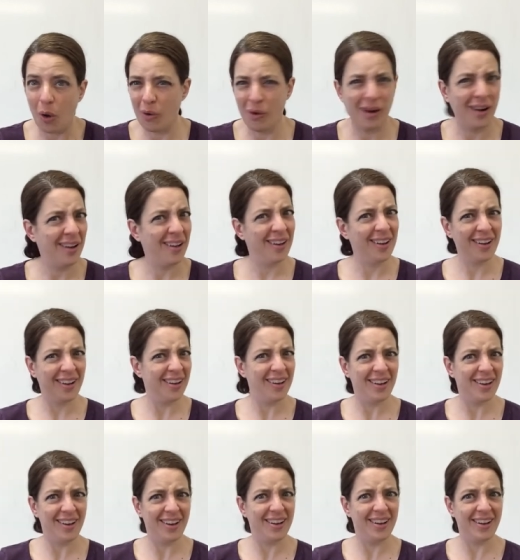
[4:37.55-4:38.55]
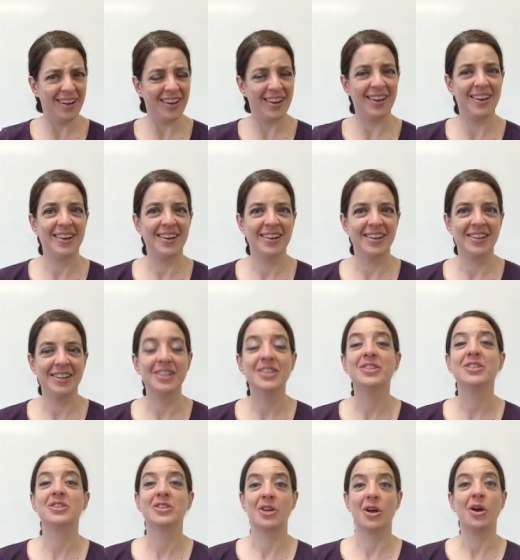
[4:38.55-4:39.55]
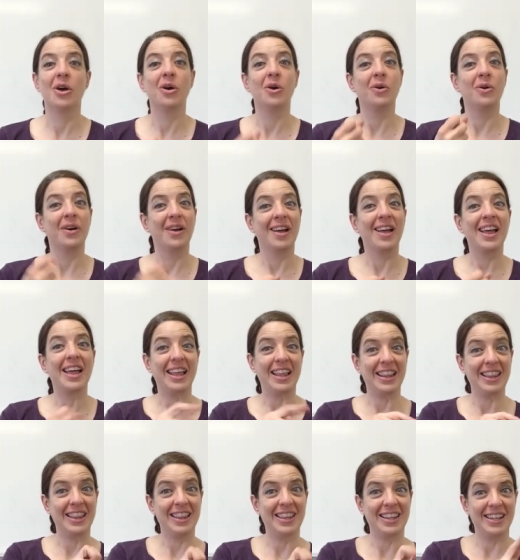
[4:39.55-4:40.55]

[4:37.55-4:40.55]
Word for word: the road and go somewhere absolutely not